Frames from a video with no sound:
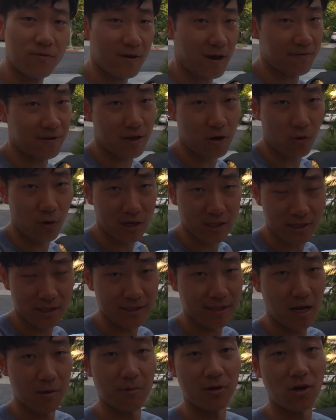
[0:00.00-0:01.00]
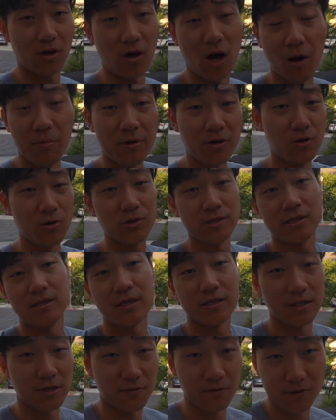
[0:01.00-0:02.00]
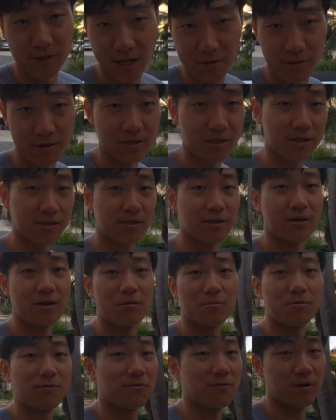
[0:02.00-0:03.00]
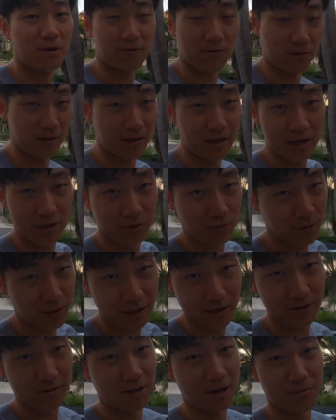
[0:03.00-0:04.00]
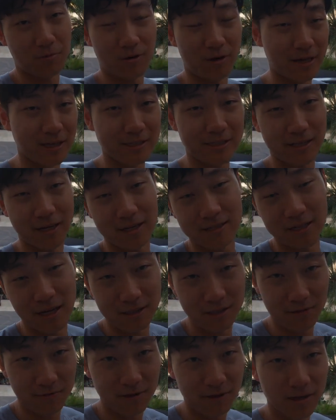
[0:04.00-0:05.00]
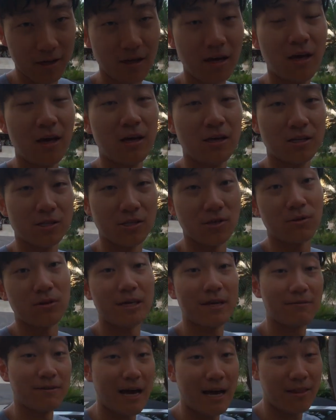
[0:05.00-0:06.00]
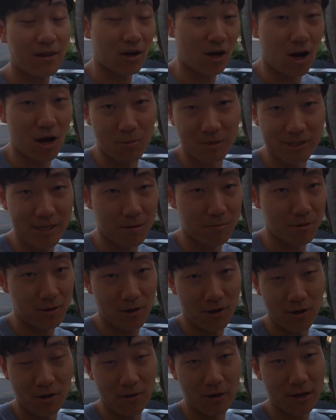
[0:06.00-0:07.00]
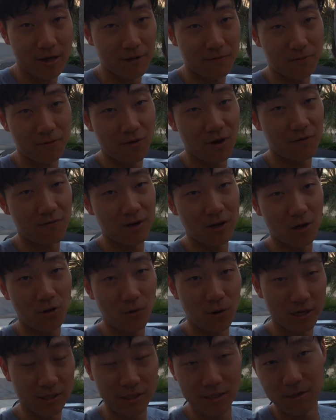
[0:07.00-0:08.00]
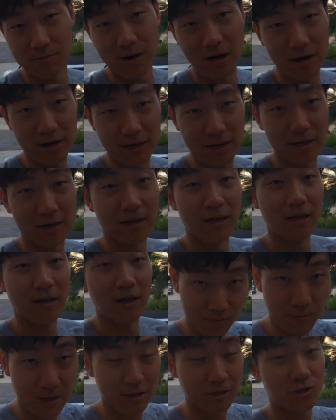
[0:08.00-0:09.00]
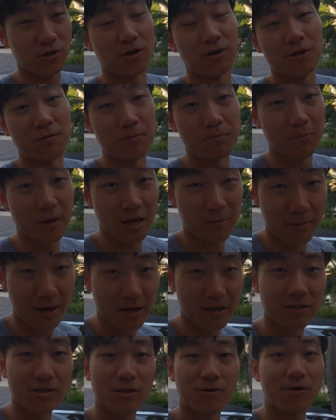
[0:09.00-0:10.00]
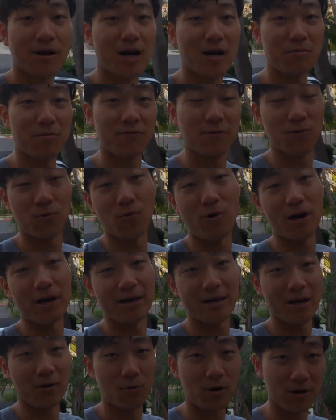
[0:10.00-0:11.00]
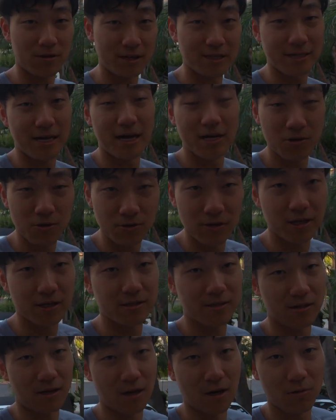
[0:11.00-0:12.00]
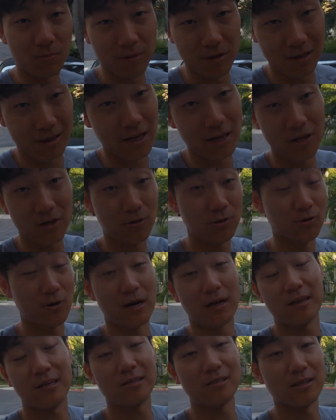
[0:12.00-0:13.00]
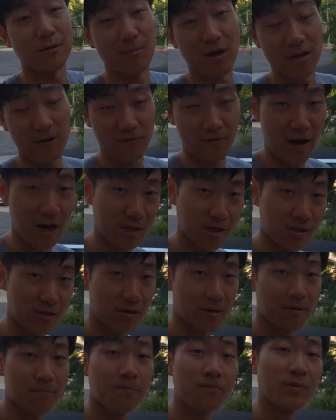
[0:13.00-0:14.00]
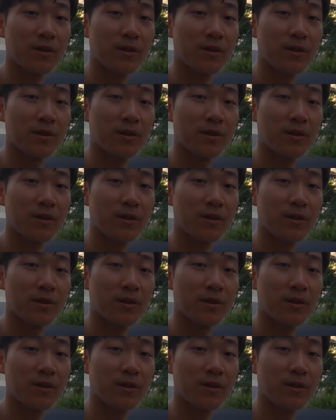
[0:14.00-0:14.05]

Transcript: if you have any questions down below. I'll be using this infotainment system for the next week, like pretty extensively. So leave that in the comments down below if you have any questions about it. Make sure to ping my Instagram if you want to get one of these head units. I'll link you directly to the manufacturer.